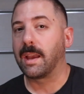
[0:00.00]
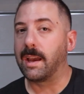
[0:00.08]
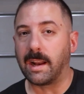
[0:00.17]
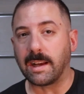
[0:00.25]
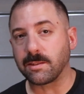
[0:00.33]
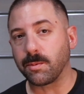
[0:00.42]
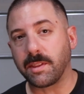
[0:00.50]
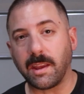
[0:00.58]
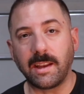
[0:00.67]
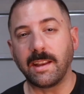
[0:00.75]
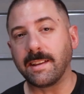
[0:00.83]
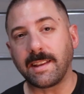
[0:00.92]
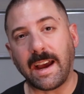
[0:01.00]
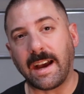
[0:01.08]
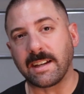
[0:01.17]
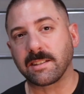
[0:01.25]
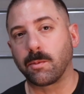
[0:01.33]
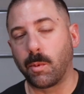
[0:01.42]
And as with any
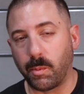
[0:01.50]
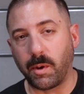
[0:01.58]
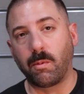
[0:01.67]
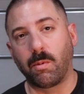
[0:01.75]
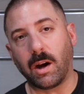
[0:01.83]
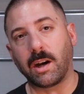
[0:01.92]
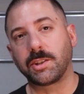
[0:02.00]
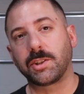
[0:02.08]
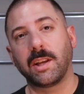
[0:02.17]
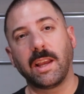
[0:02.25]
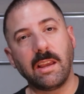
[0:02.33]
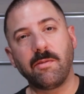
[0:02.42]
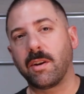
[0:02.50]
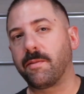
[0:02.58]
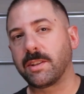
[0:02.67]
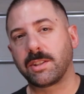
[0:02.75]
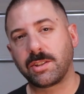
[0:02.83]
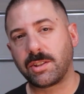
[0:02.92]
task, when we rush, even if
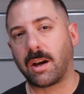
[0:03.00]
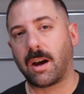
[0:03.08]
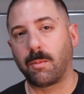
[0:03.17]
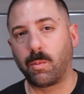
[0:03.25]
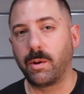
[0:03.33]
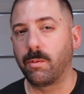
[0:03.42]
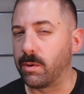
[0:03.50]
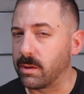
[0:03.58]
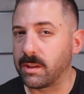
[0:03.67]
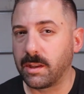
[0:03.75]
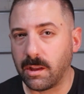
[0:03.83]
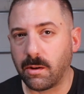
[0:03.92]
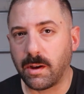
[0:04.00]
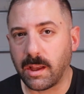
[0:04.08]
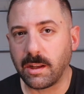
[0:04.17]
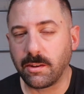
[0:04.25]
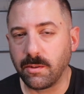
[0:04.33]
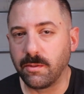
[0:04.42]
it's a job we really know how
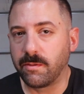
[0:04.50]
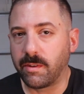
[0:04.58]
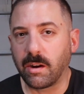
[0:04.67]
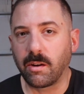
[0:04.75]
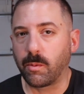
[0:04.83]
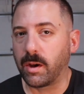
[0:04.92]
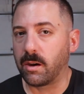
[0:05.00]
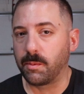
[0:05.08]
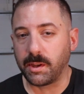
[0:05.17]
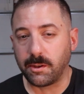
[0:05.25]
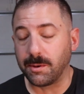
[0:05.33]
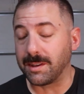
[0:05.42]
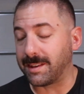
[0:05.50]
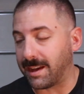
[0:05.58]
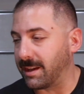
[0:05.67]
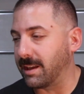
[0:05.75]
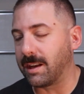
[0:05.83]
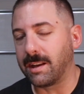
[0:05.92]
to do very well, and we do it
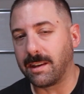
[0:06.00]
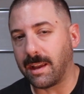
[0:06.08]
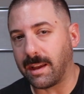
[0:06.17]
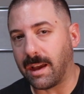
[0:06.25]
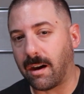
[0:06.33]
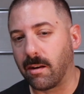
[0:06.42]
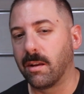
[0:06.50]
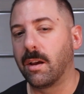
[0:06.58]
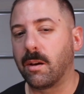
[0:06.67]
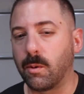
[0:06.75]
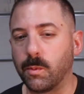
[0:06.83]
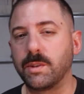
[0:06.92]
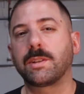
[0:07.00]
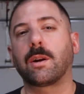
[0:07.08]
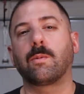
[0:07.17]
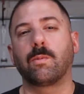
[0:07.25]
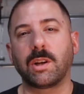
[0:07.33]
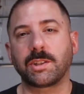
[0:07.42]
day in and day out, when we
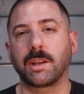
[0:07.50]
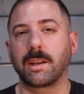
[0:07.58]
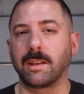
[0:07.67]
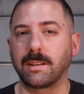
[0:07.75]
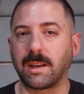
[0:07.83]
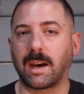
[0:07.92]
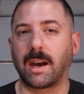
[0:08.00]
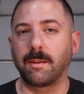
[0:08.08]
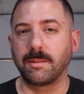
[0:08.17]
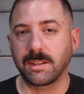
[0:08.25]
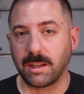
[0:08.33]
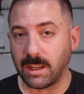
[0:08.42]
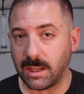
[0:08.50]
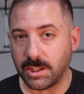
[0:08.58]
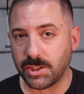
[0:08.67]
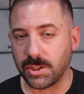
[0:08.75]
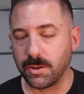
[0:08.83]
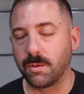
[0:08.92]
start rushing and time is an
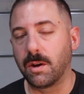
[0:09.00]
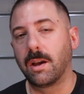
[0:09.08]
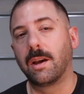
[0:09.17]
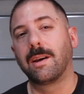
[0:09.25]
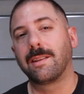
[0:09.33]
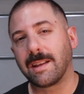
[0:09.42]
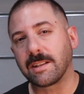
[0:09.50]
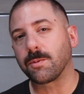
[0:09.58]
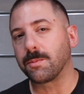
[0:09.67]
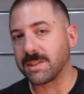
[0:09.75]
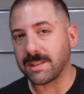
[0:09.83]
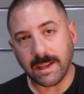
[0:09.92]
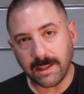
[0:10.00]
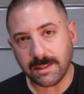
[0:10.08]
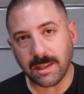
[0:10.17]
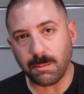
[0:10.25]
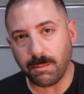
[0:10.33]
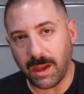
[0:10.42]
issue, that's when mistakes
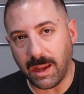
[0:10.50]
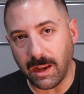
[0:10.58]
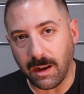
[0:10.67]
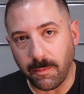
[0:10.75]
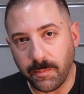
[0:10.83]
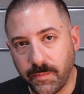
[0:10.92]
get made.